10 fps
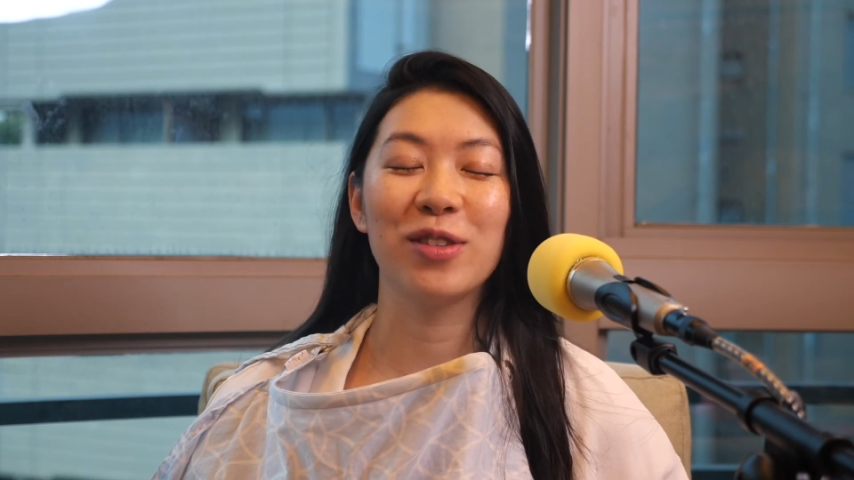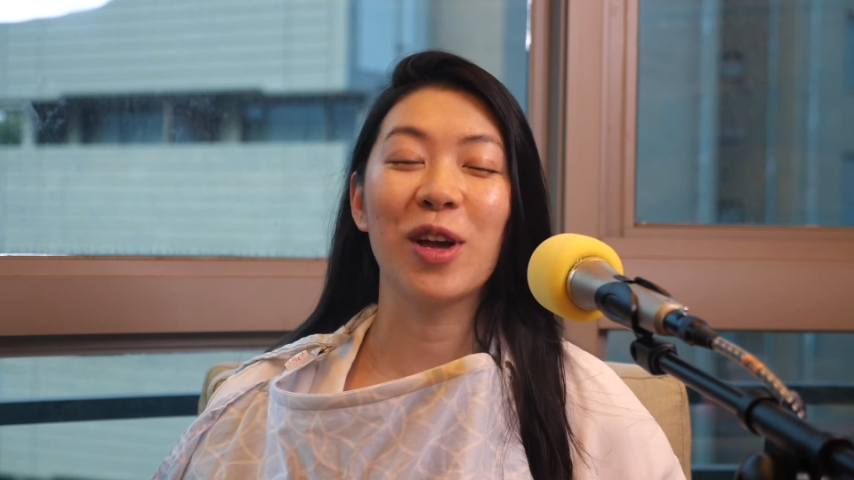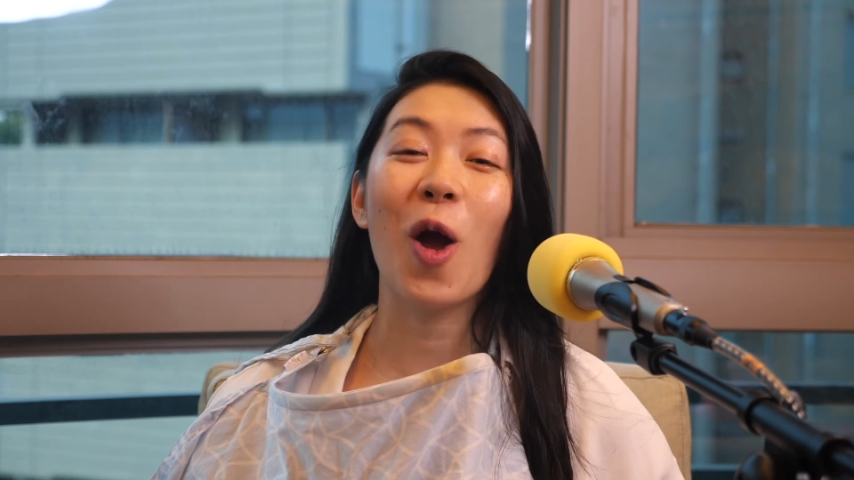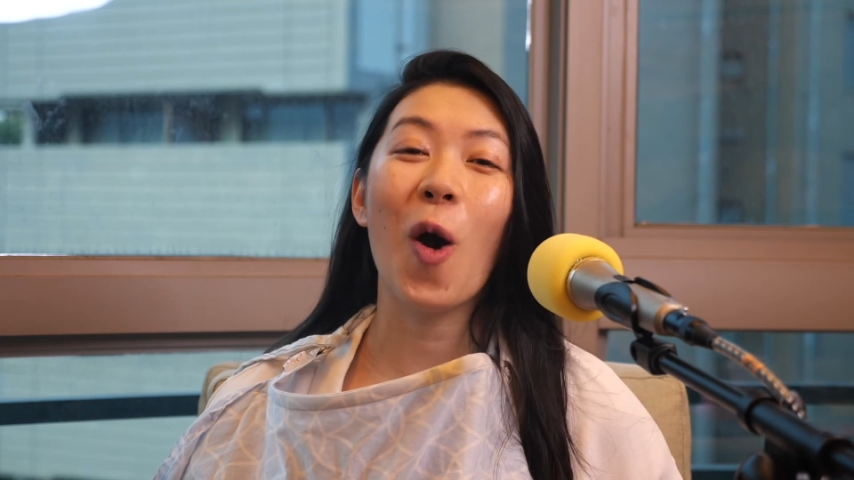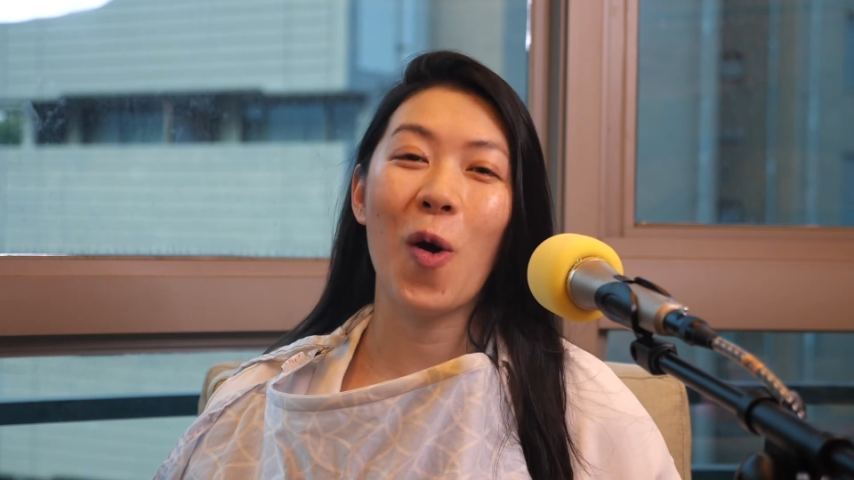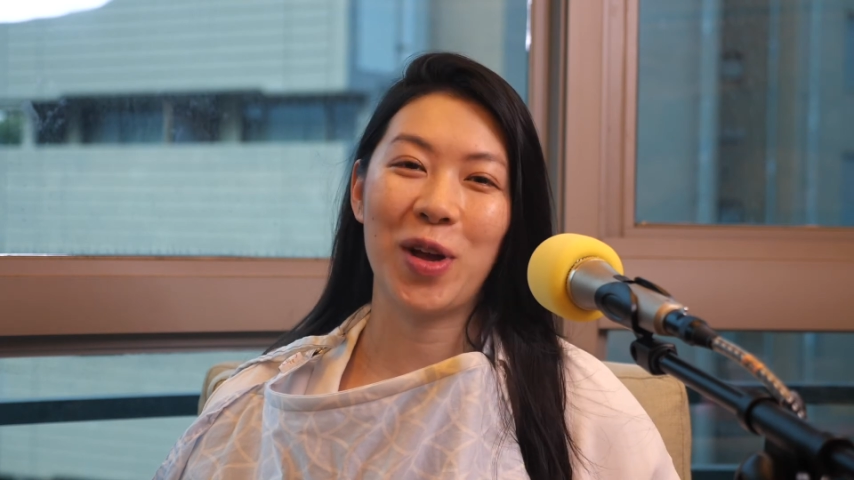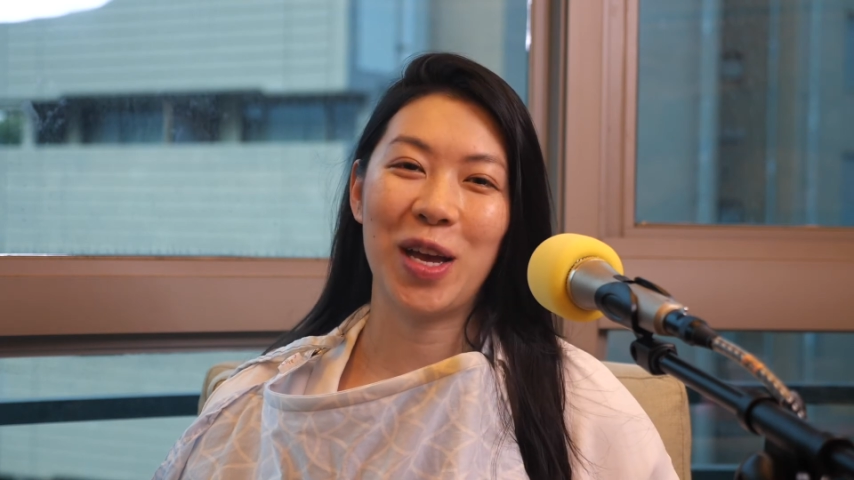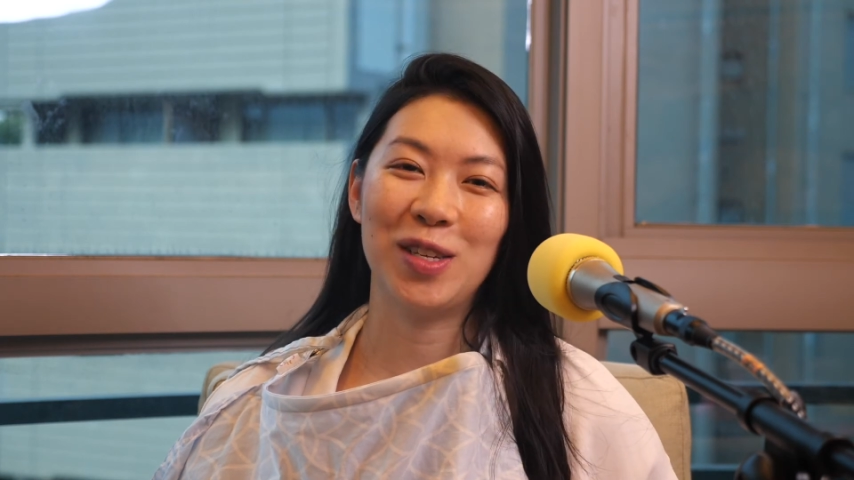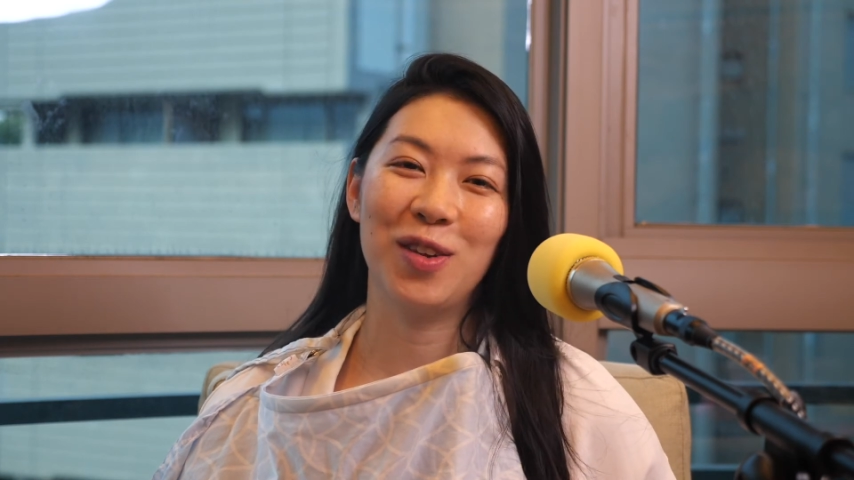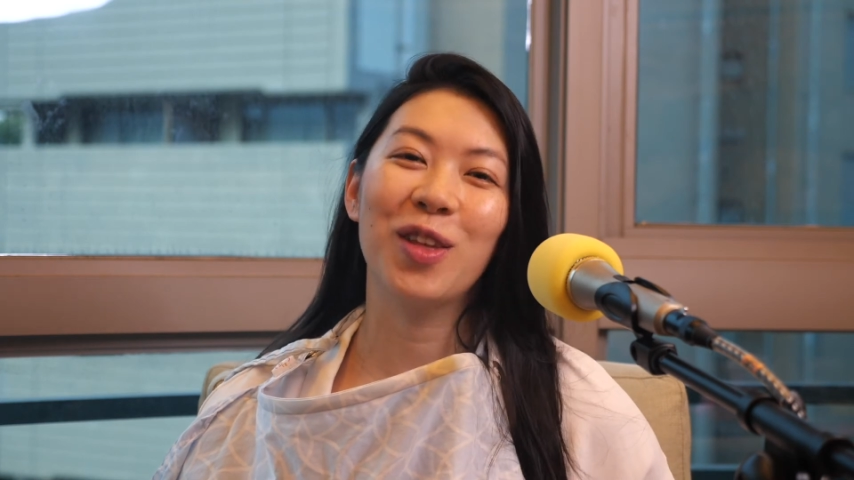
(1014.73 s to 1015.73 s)
I was like, oh,
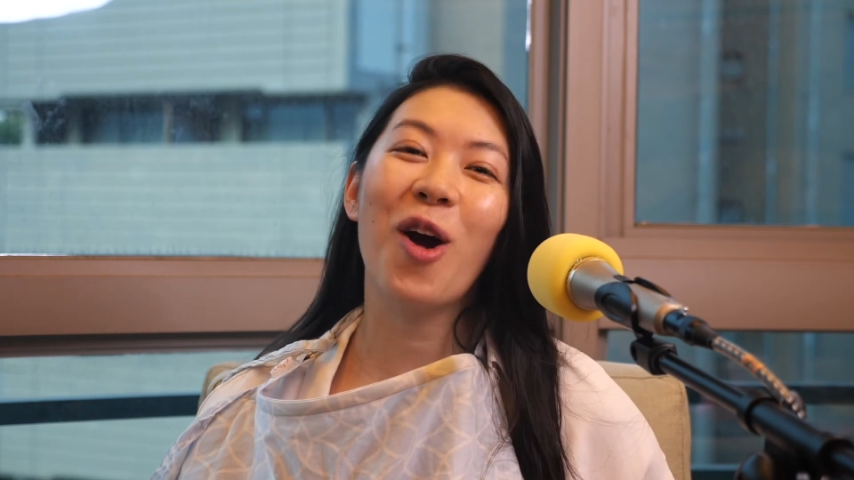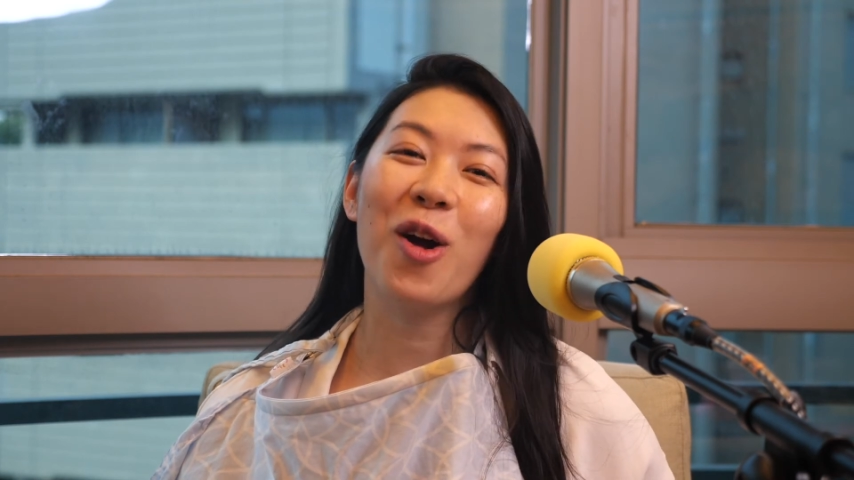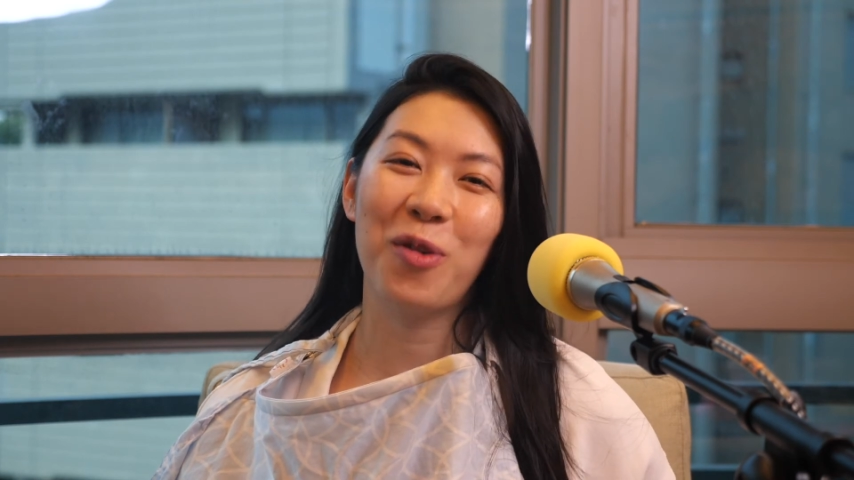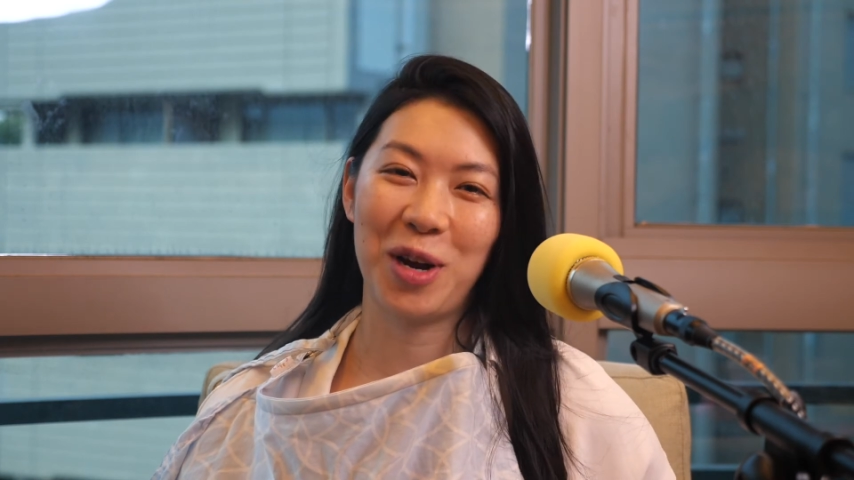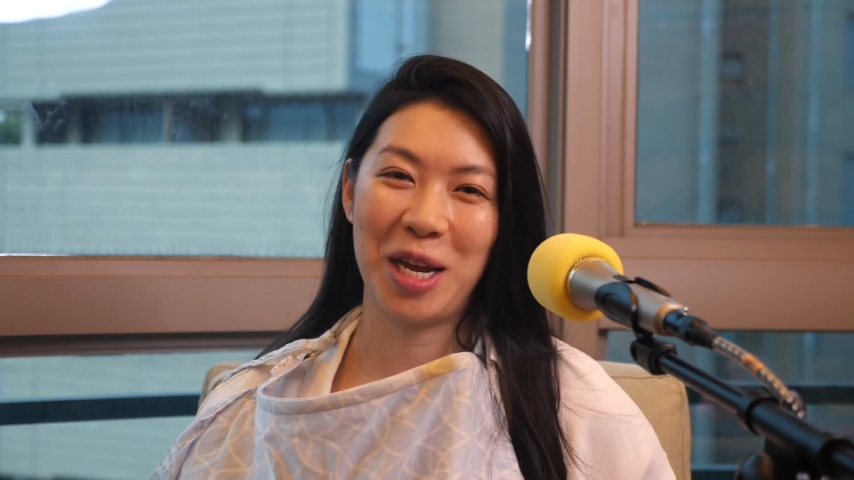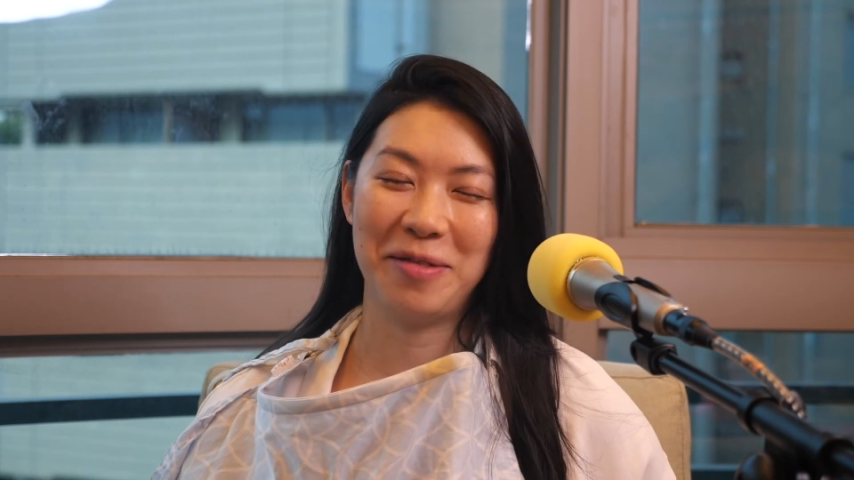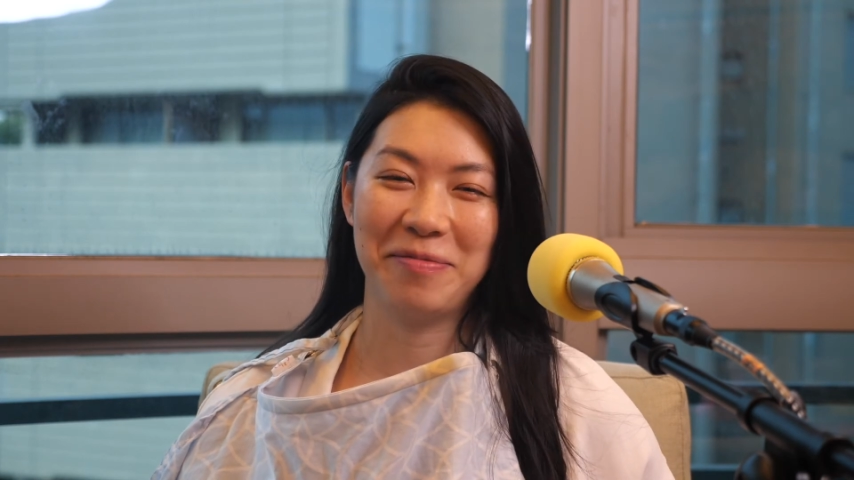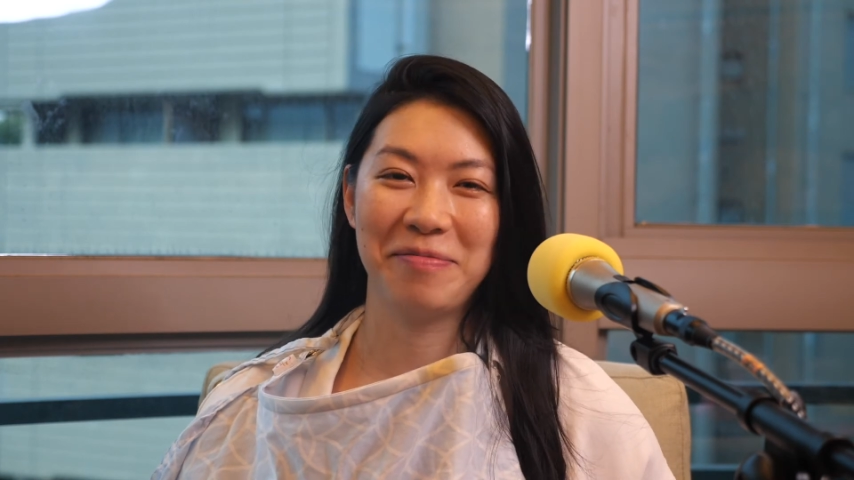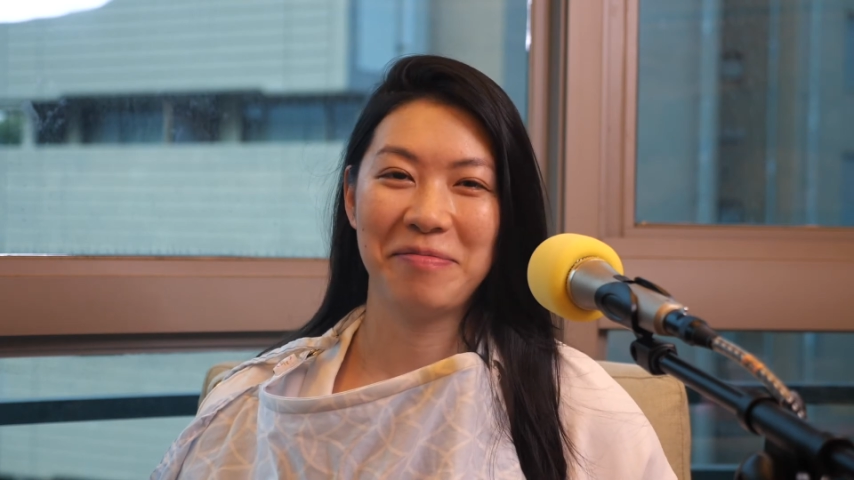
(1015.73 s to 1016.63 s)
okay, so they are working.